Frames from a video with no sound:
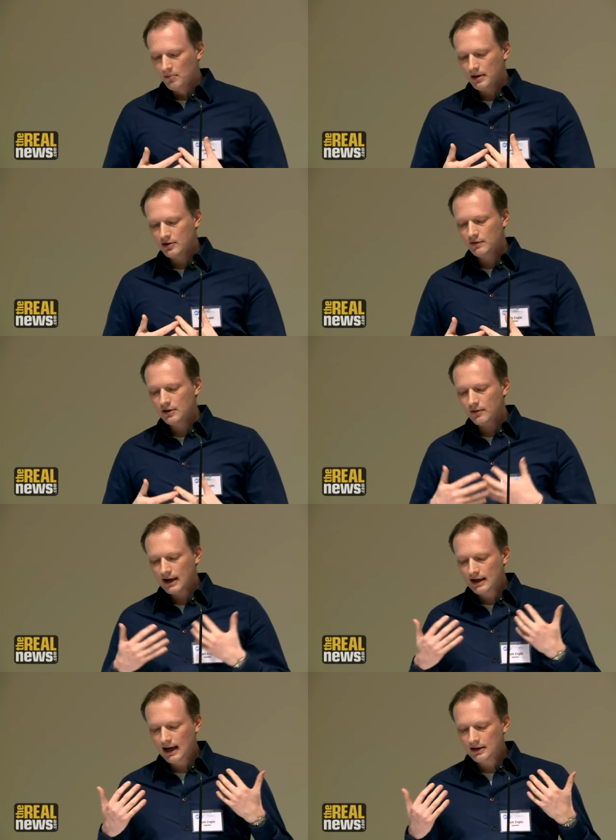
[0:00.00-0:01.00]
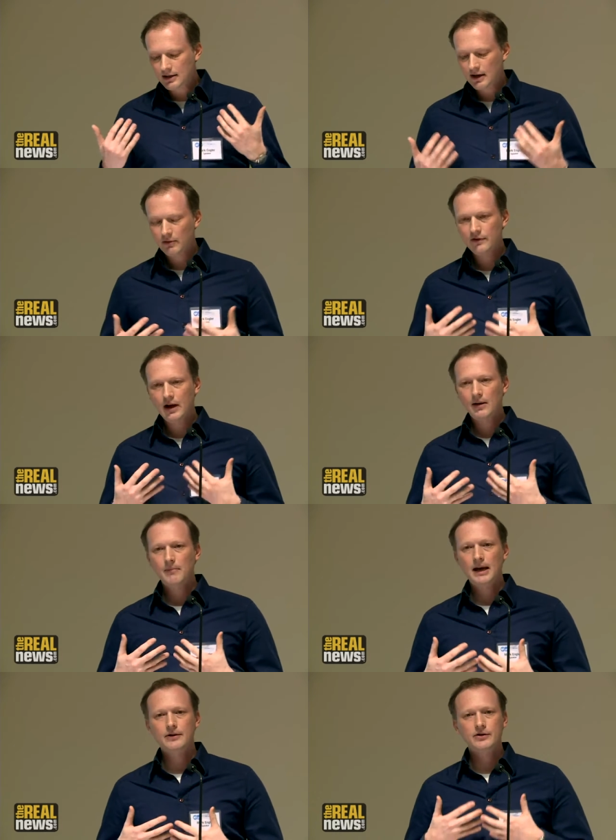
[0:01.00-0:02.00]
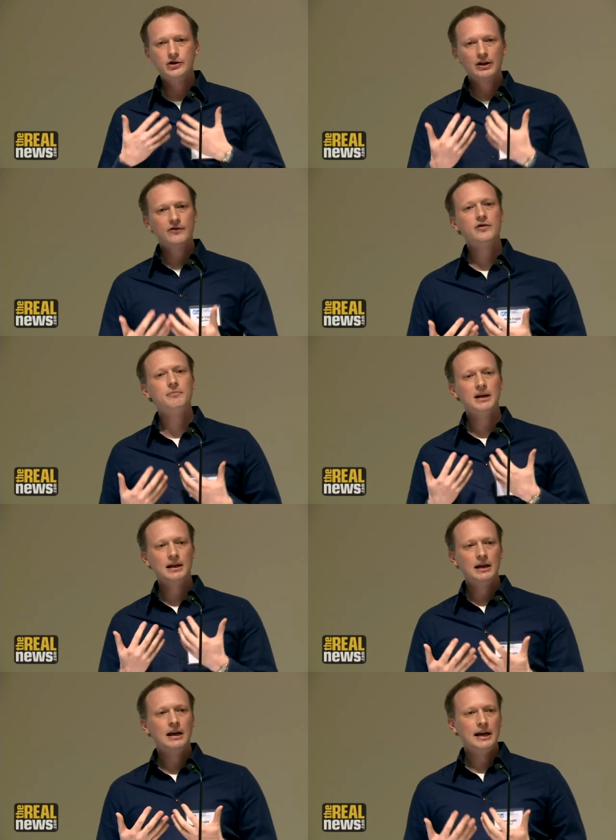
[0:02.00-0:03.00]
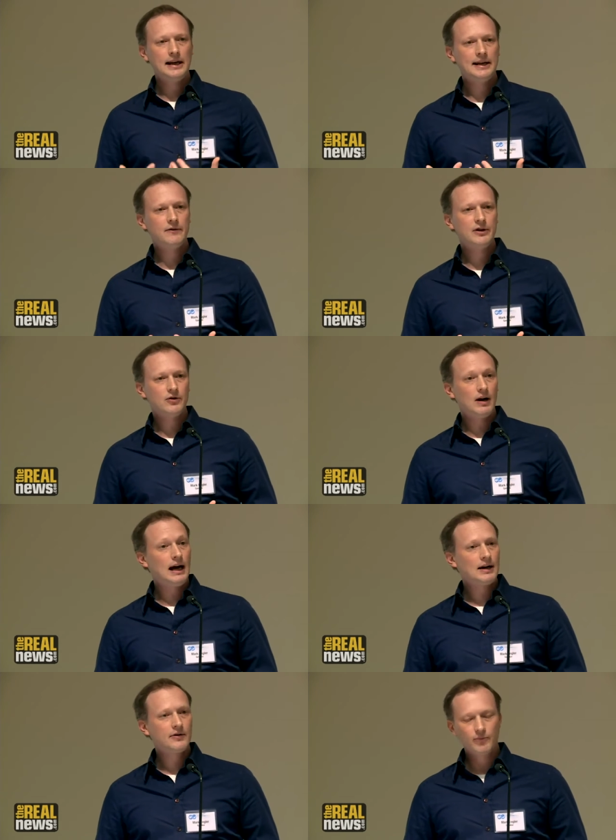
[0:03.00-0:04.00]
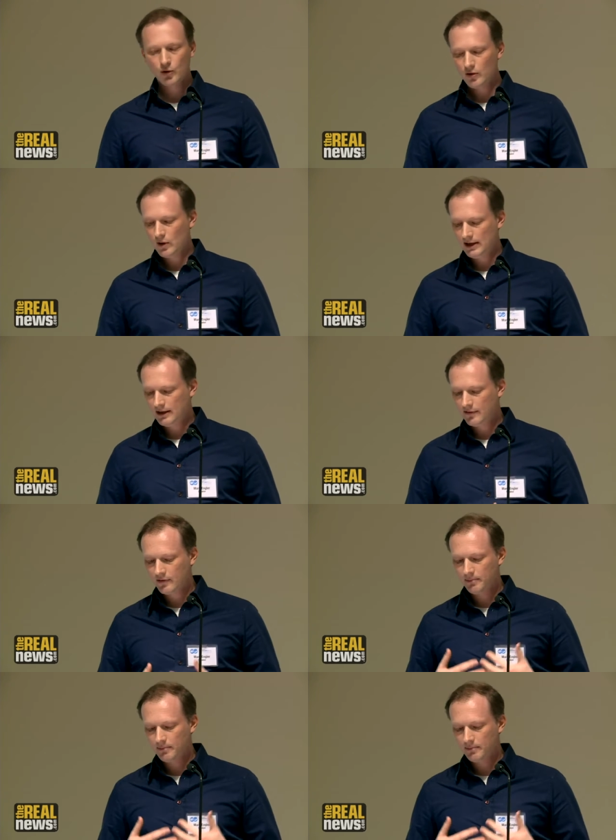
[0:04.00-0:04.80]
but doing direct action that was not meant just to be an individual act of moral witness,